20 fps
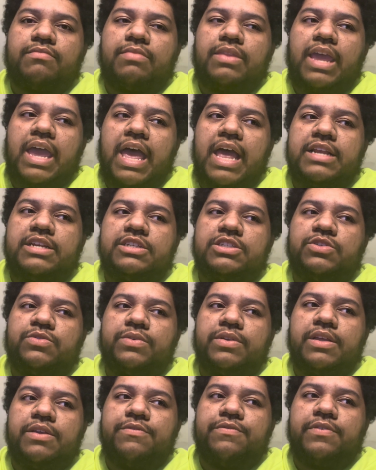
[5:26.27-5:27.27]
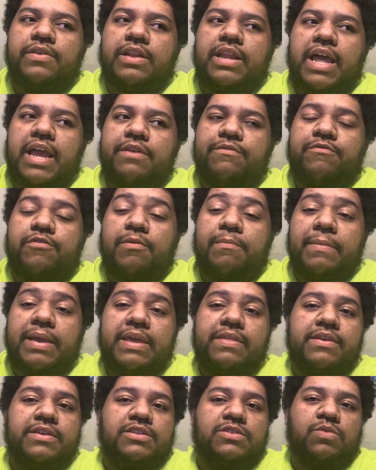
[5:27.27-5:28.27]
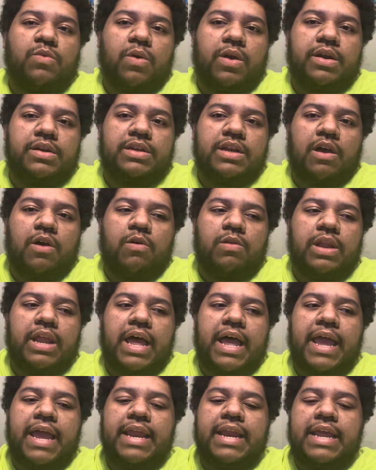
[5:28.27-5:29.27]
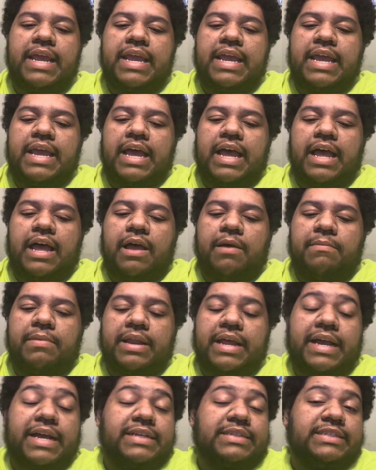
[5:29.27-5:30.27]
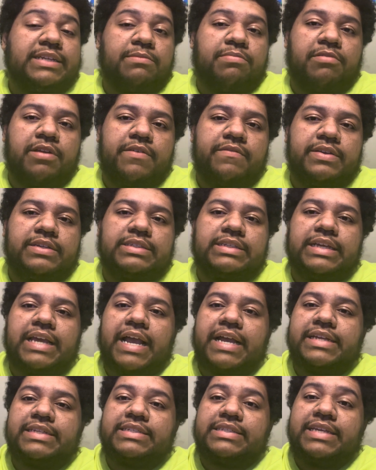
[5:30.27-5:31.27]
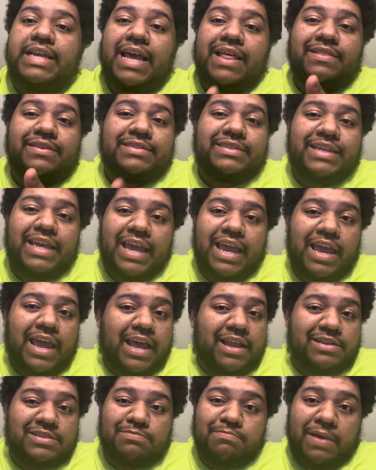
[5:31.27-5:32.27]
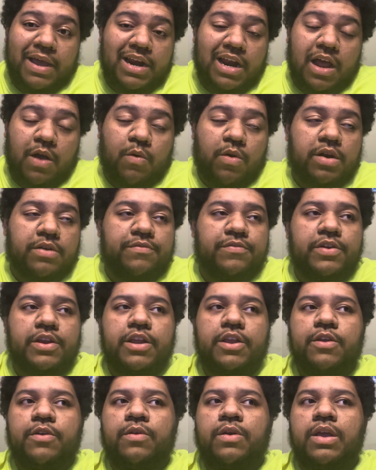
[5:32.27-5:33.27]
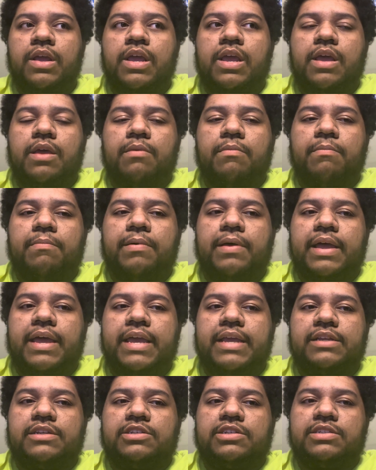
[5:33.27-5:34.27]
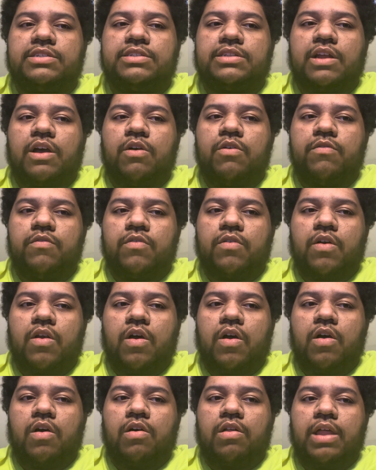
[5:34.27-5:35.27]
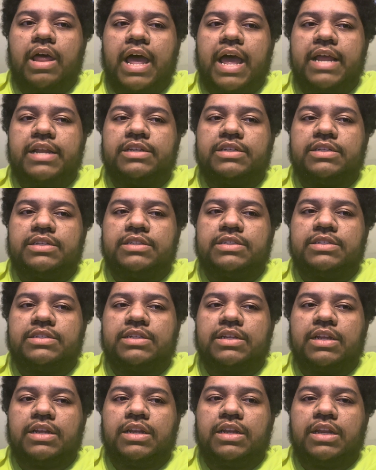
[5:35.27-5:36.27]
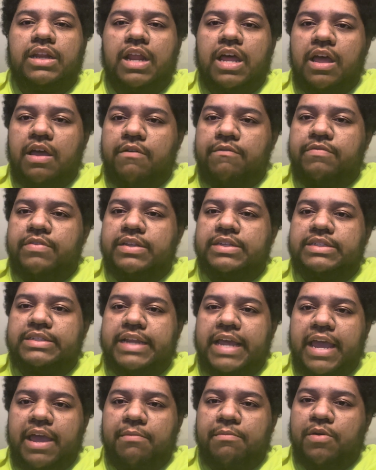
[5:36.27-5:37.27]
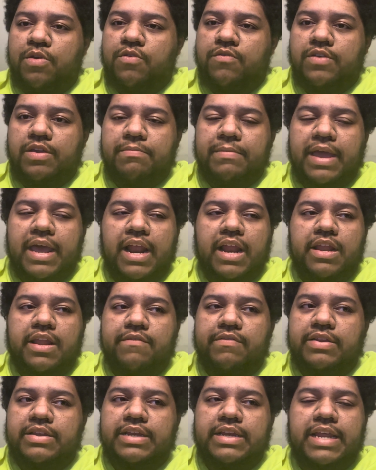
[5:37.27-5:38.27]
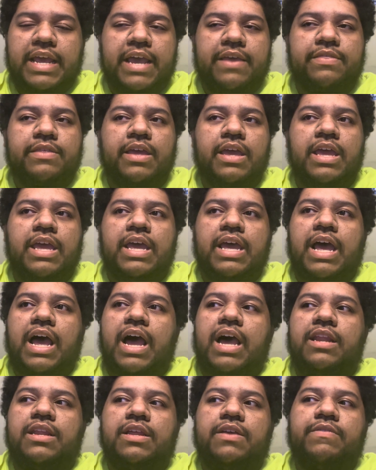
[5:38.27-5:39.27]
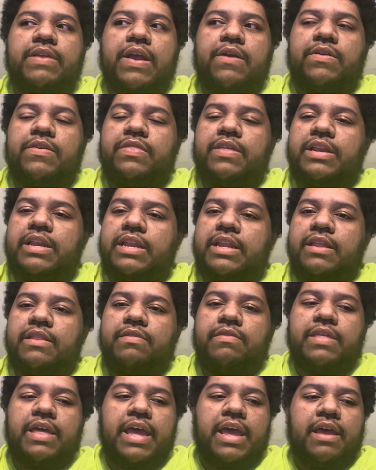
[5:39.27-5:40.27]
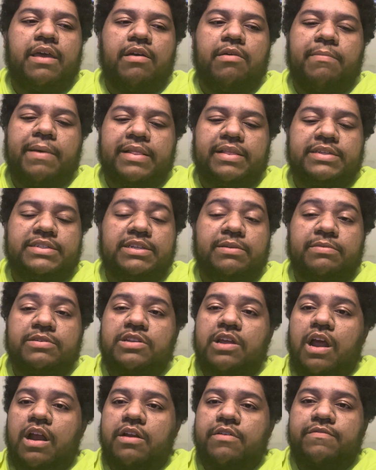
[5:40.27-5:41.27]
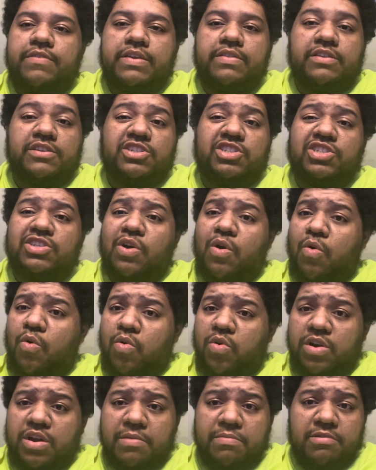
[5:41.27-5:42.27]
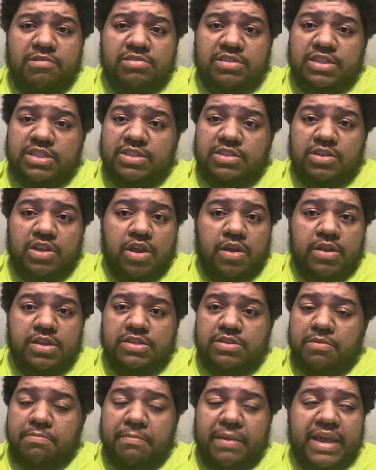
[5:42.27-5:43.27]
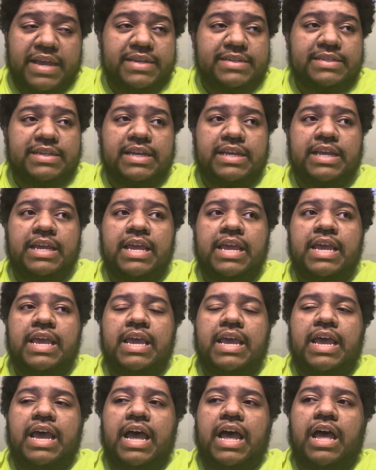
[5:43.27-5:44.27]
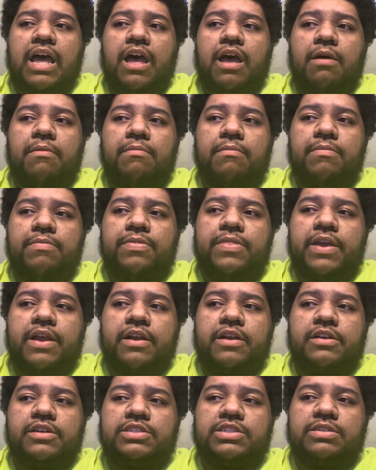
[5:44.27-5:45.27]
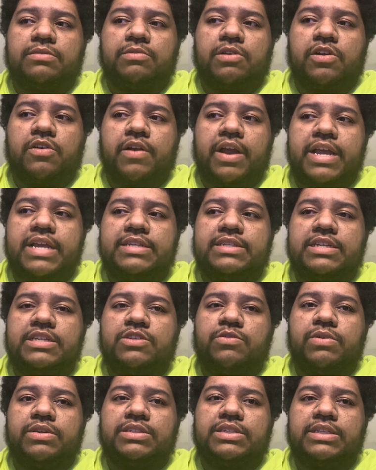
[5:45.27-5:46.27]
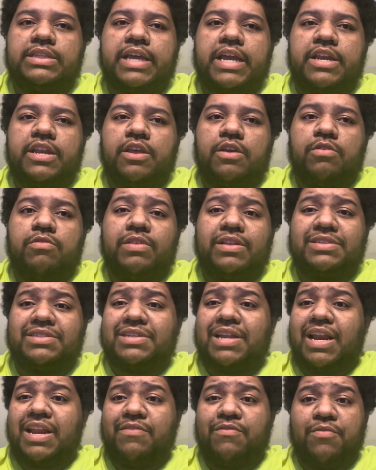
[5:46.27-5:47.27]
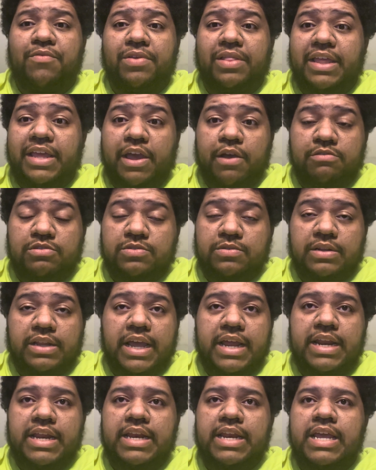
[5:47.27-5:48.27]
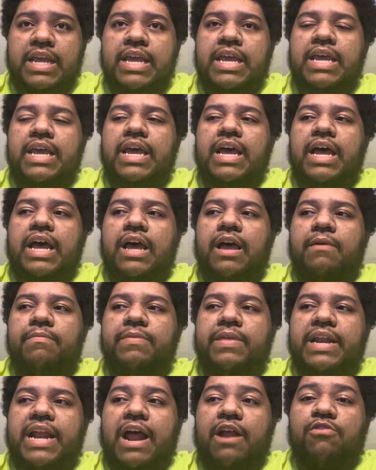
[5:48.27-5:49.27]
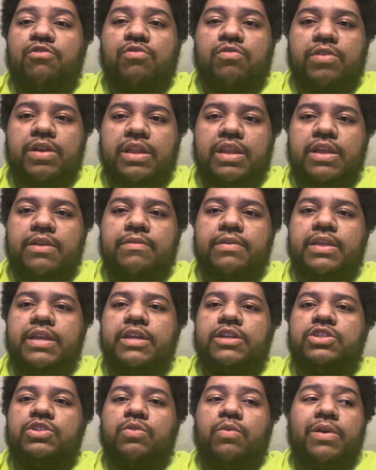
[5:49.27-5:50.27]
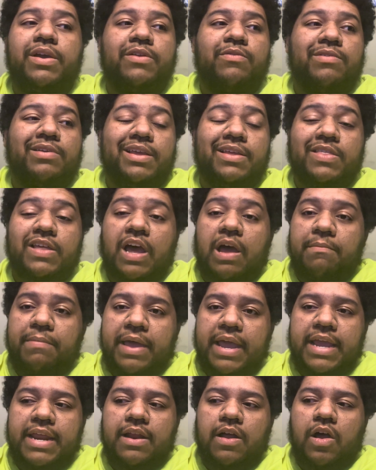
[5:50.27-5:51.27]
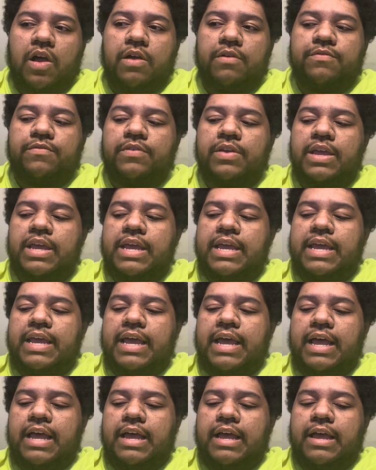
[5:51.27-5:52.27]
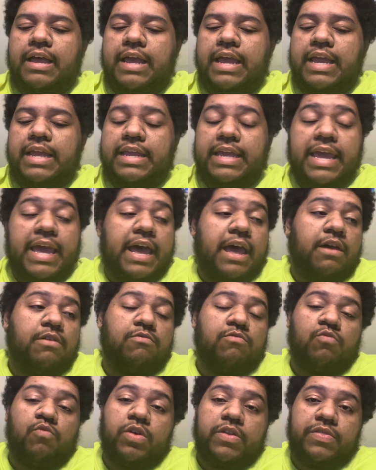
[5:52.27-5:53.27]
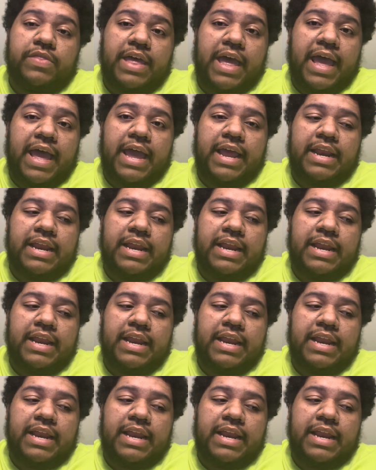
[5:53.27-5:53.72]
I just really feel like for me this worked a whole lot. But like I said previously, I can see how this might not work for you. But just overall, I just love this damn movie, man. I love it to death. I love everything that about the cinematography, the score, the music is amazing. There is some crazy twists that they do that's not even really ghost related, that I really, really enjoyed, really thought paid off. And yeah, with that,